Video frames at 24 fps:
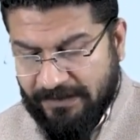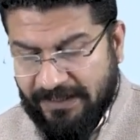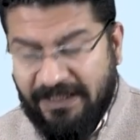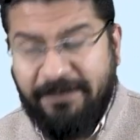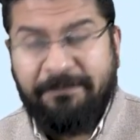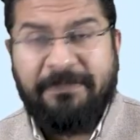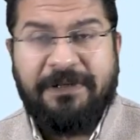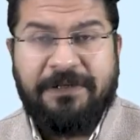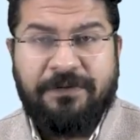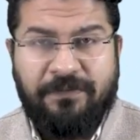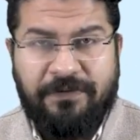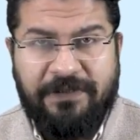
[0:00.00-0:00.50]

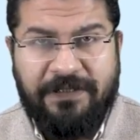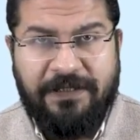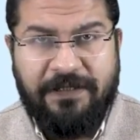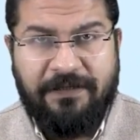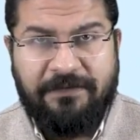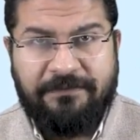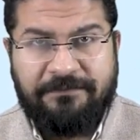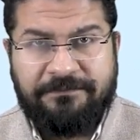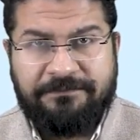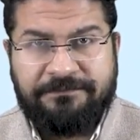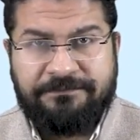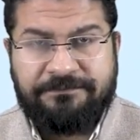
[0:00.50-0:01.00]

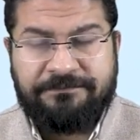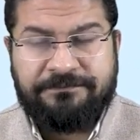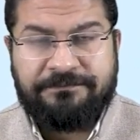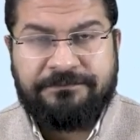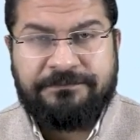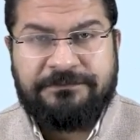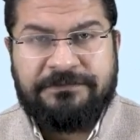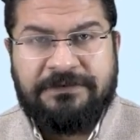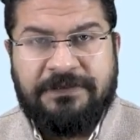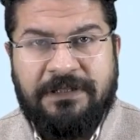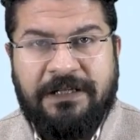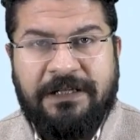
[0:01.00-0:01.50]
amenorrhea,
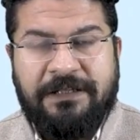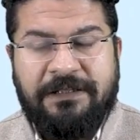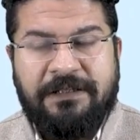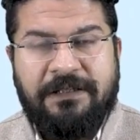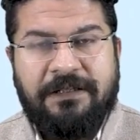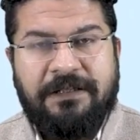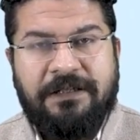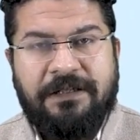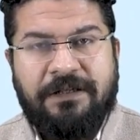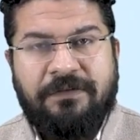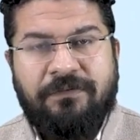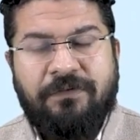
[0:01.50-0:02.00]
right?
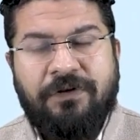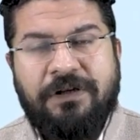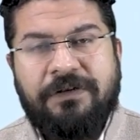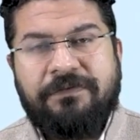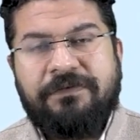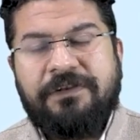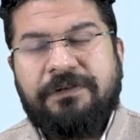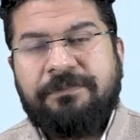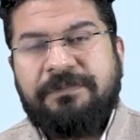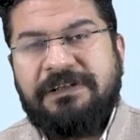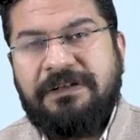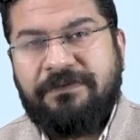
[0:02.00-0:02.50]
What
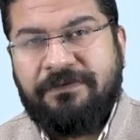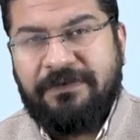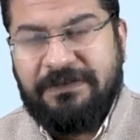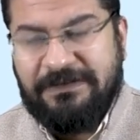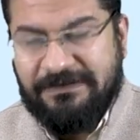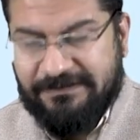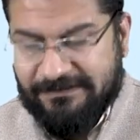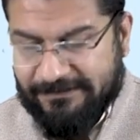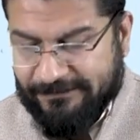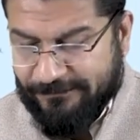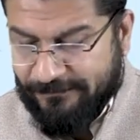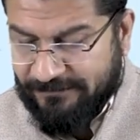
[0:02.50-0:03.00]
will be the
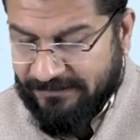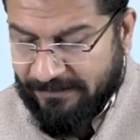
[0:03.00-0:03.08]
first test?